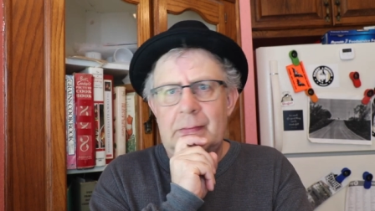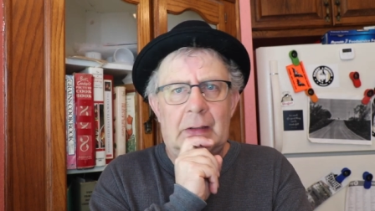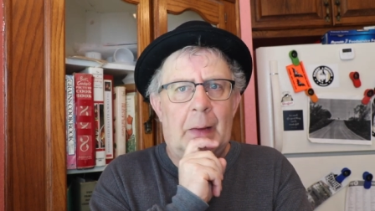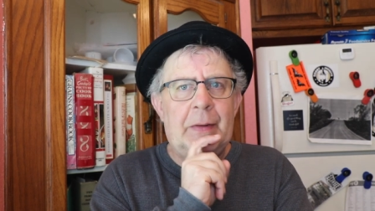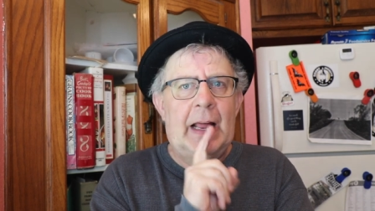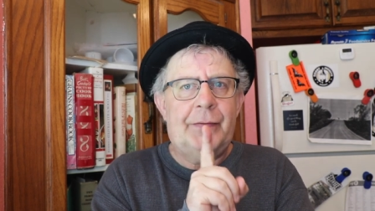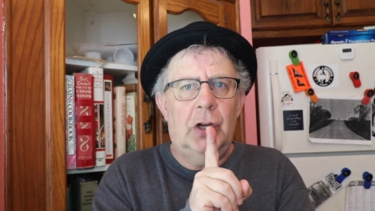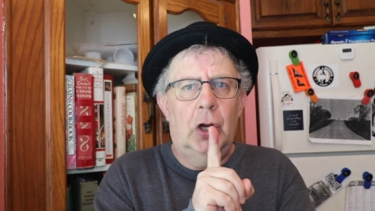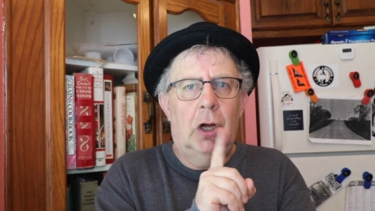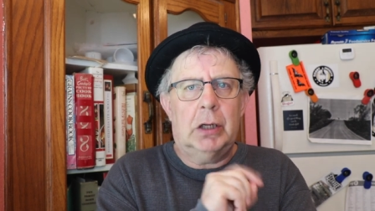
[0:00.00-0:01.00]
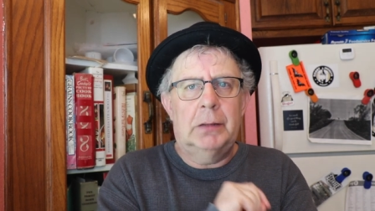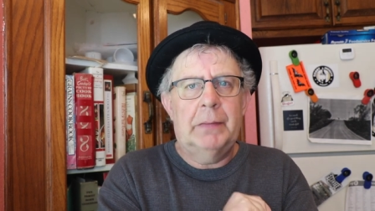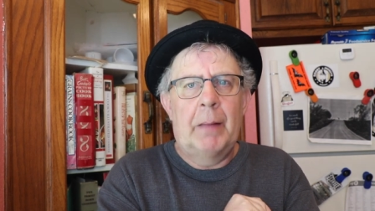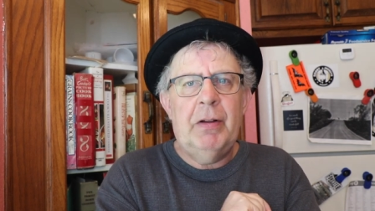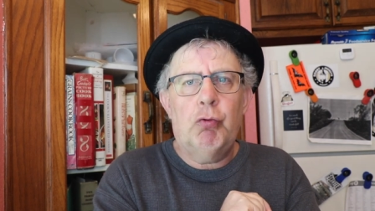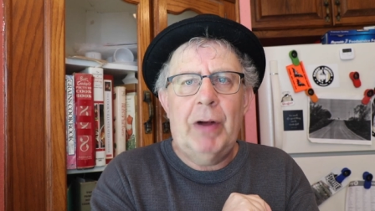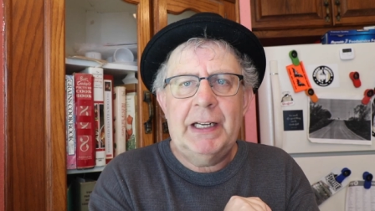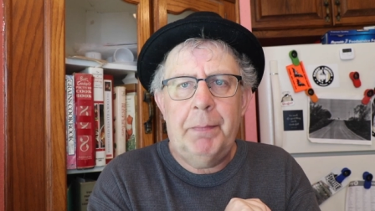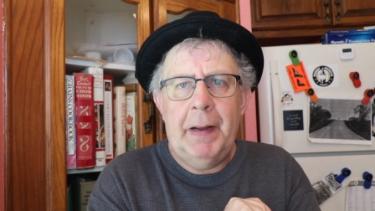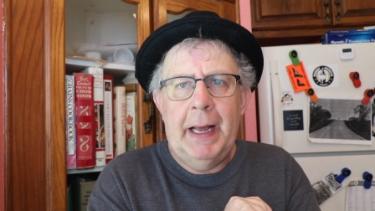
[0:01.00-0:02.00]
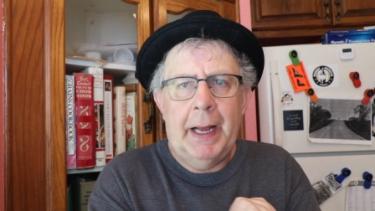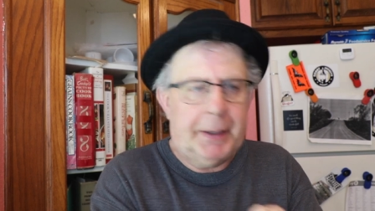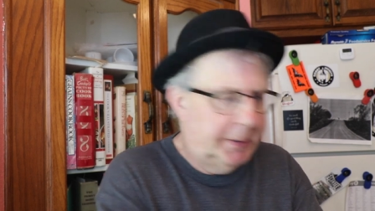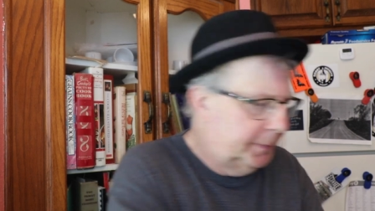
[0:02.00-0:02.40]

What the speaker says: I'm going to have to look. I'll be right back.